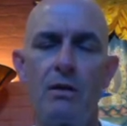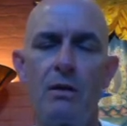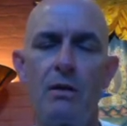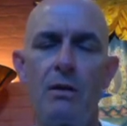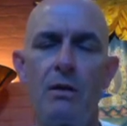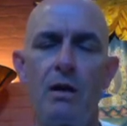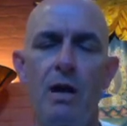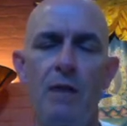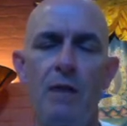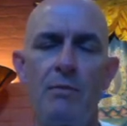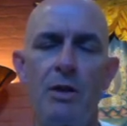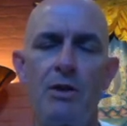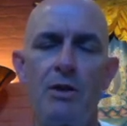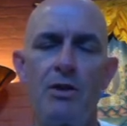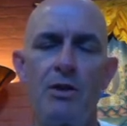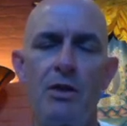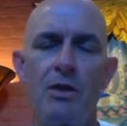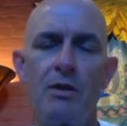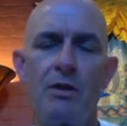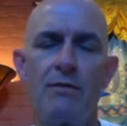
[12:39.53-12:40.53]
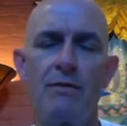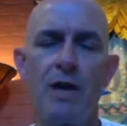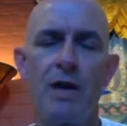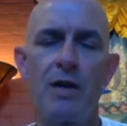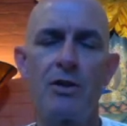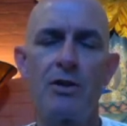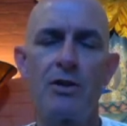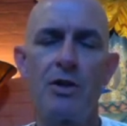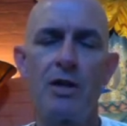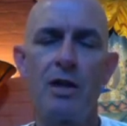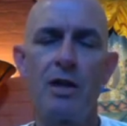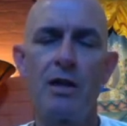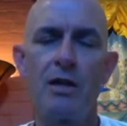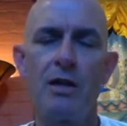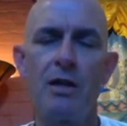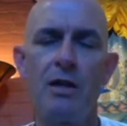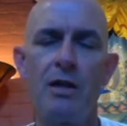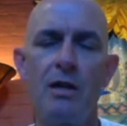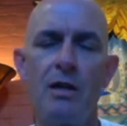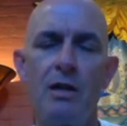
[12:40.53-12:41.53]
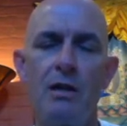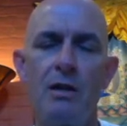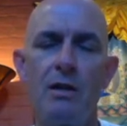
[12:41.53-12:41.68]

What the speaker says: homage to the Vajradakini.